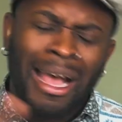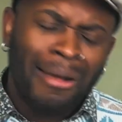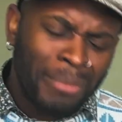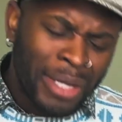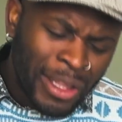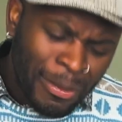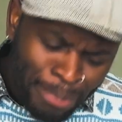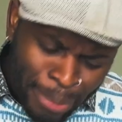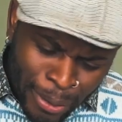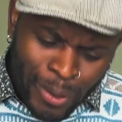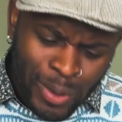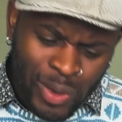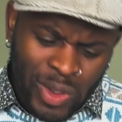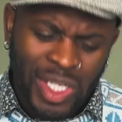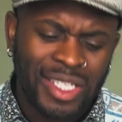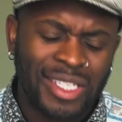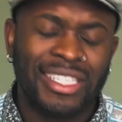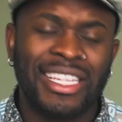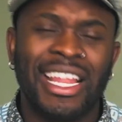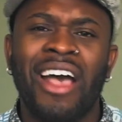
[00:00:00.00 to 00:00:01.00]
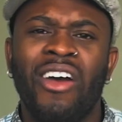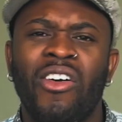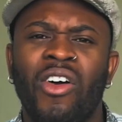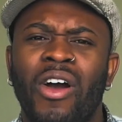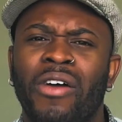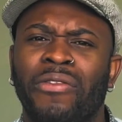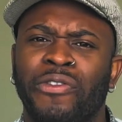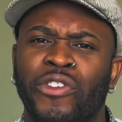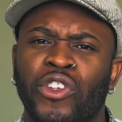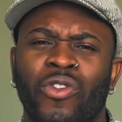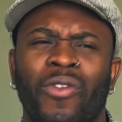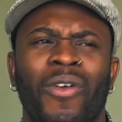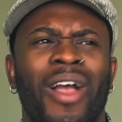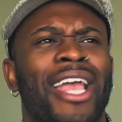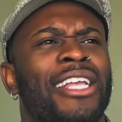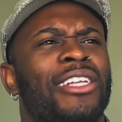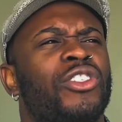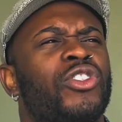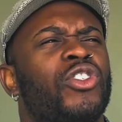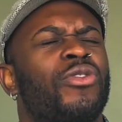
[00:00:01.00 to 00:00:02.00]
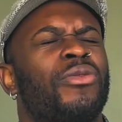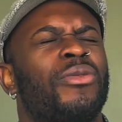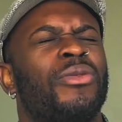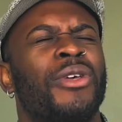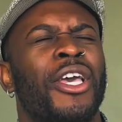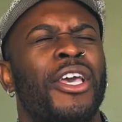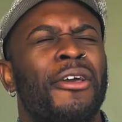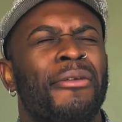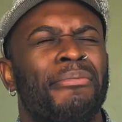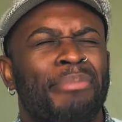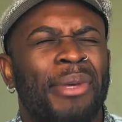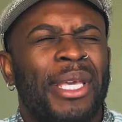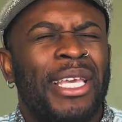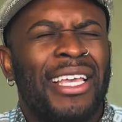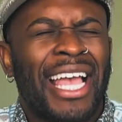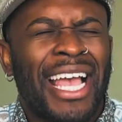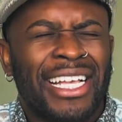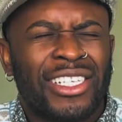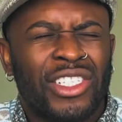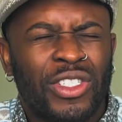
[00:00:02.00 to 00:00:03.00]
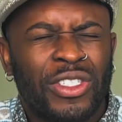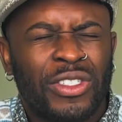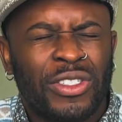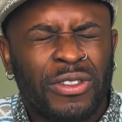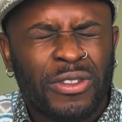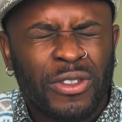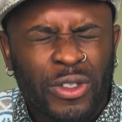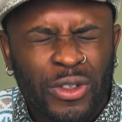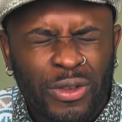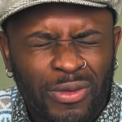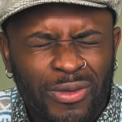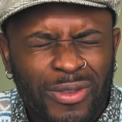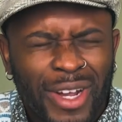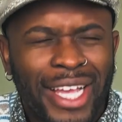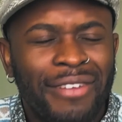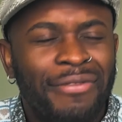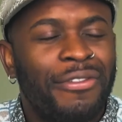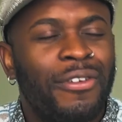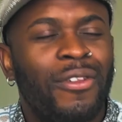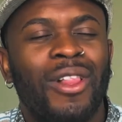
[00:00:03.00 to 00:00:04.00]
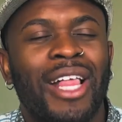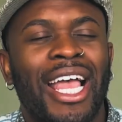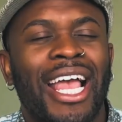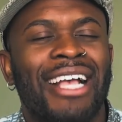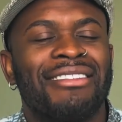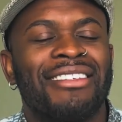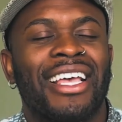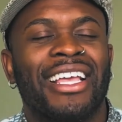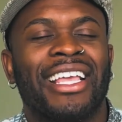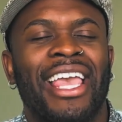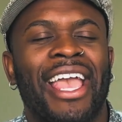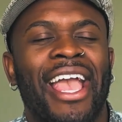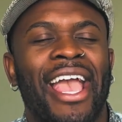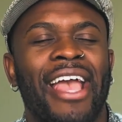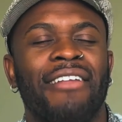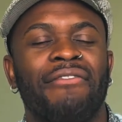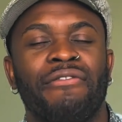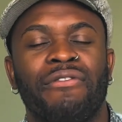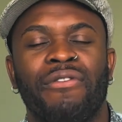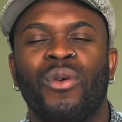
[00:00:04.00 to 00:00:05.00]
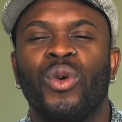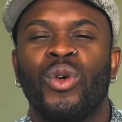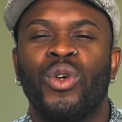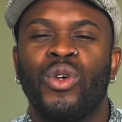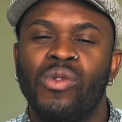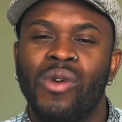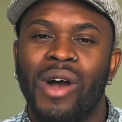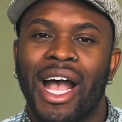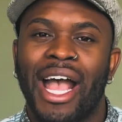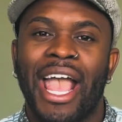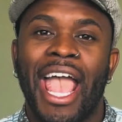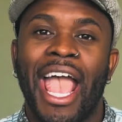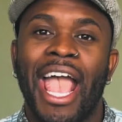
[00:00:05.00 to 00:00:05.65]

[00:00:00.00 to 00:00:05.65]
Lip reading: I'm in the process now of trying to be as grateful as I can for who I